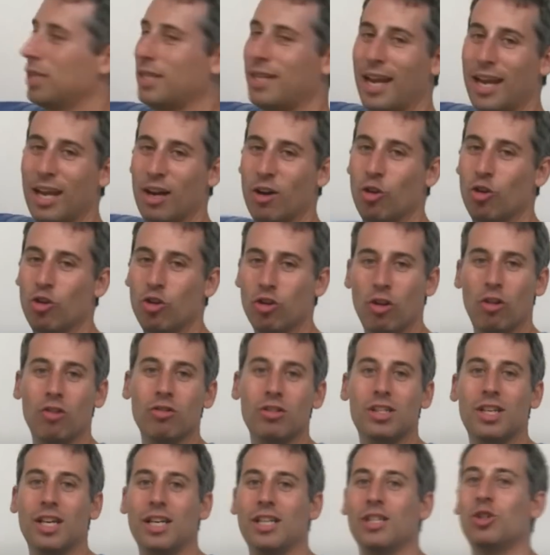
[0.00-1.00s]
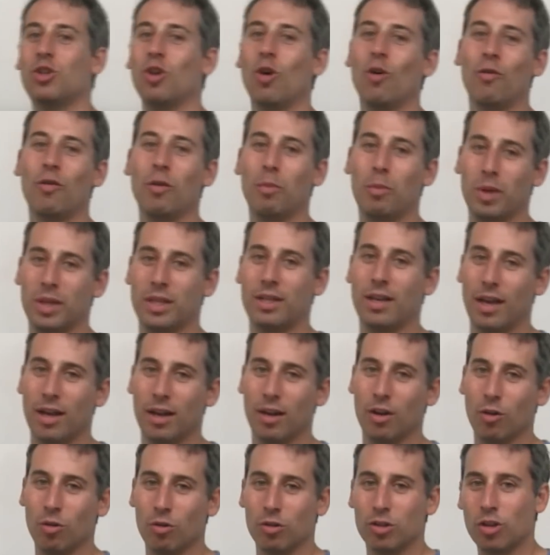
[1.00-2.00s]
potato. You don't say sofa
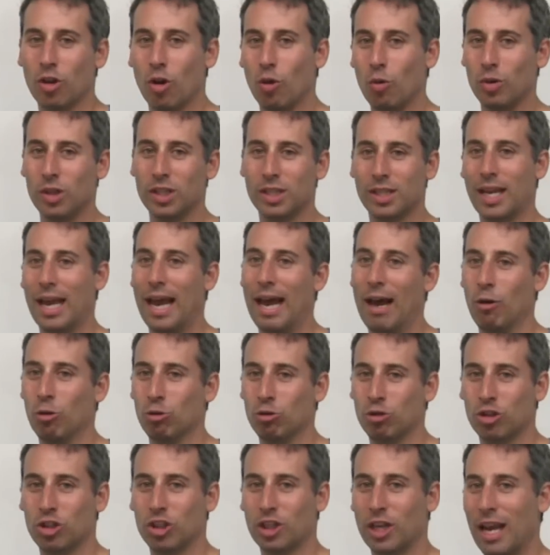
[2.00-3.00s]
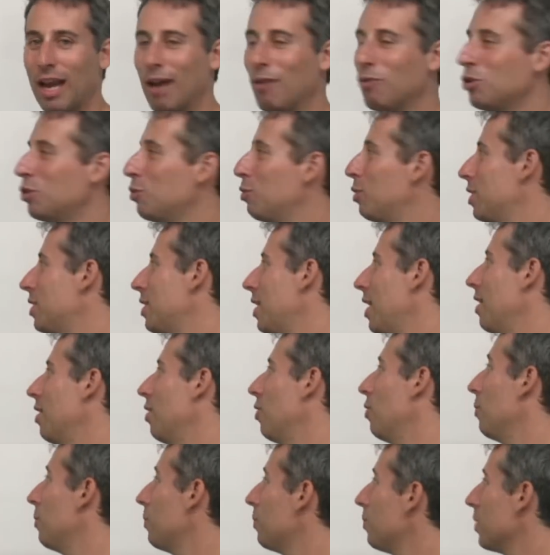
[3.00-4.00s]
potato, it's always couch
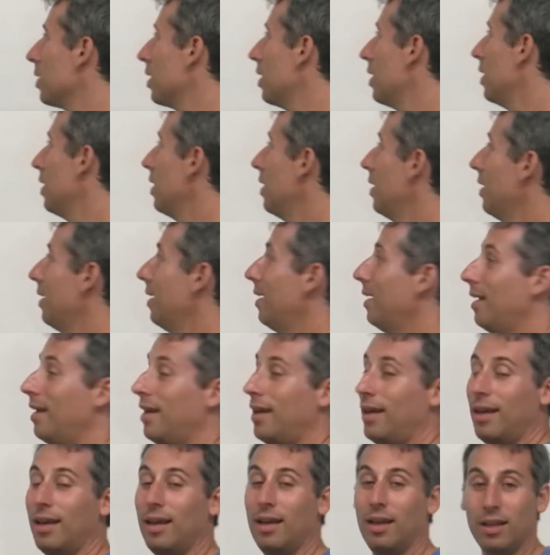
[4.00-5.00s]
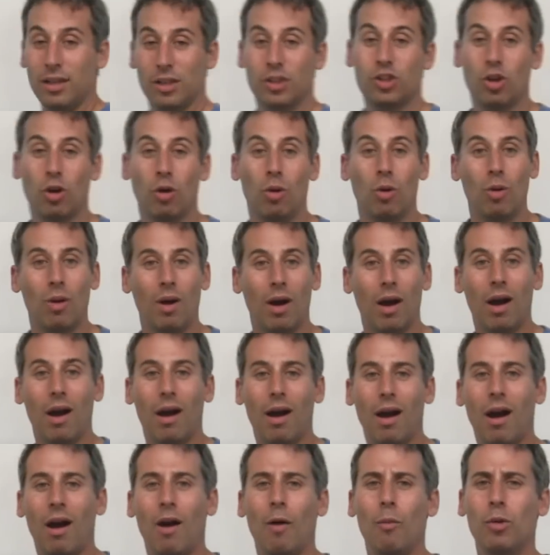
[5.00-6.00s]
potato. So,
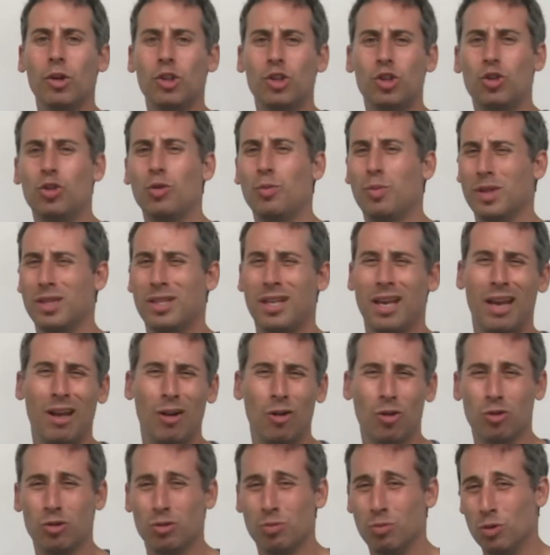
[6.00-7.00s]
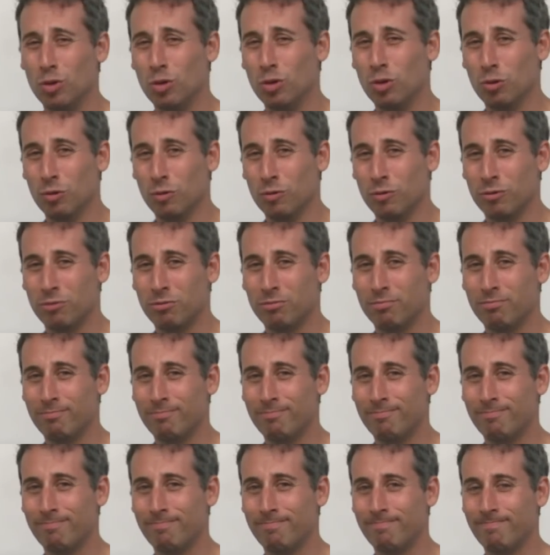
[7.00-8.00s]
how much do potatoes move?
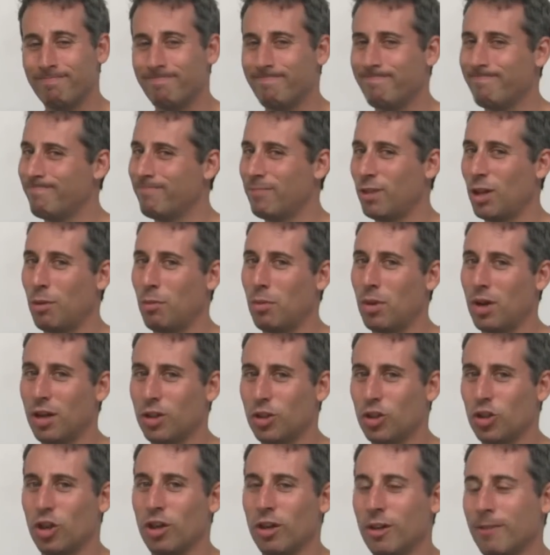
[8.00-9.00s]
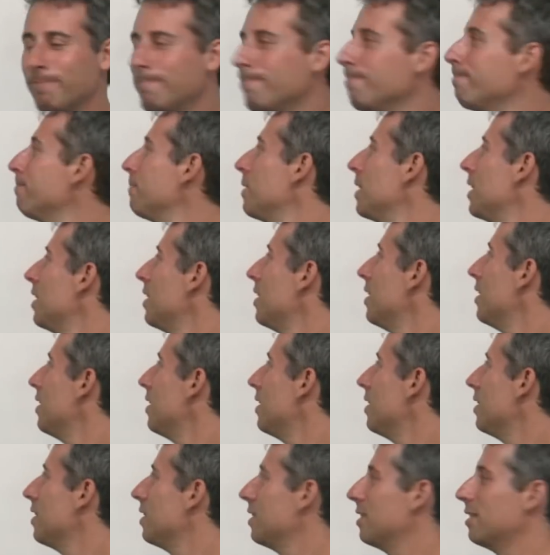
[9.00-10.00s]
Not much, huh?
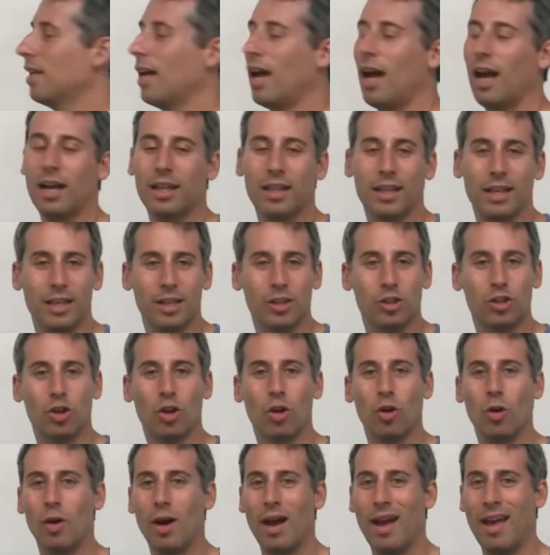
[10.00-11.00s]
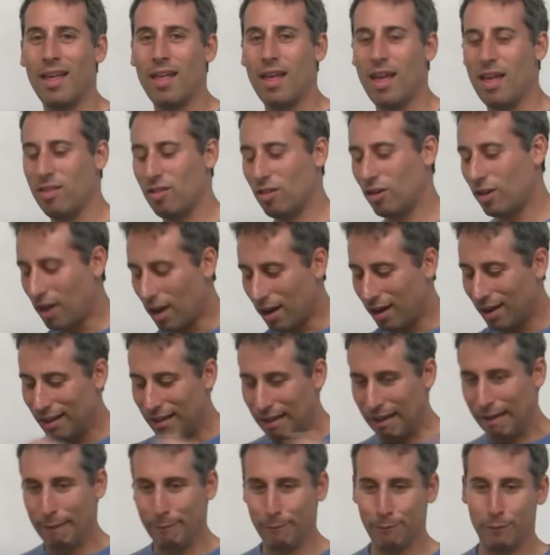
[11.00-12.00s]
Exactly. So, and they're kind of
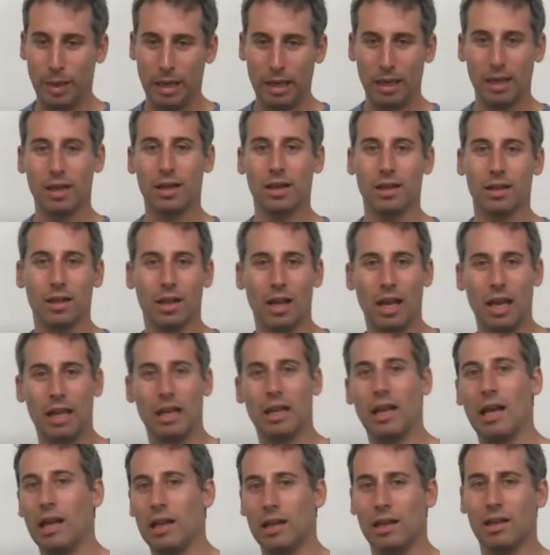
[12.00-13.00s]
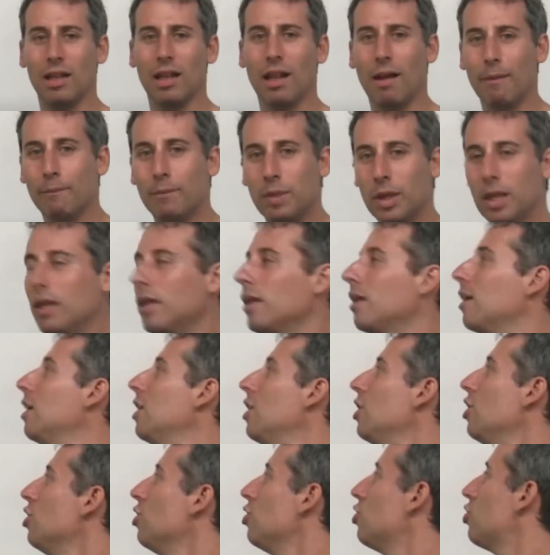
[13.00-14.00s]
like big and lumpy.
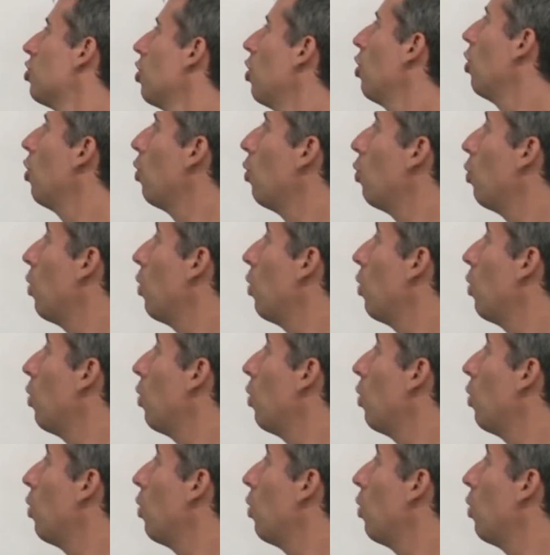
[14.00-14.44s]
So,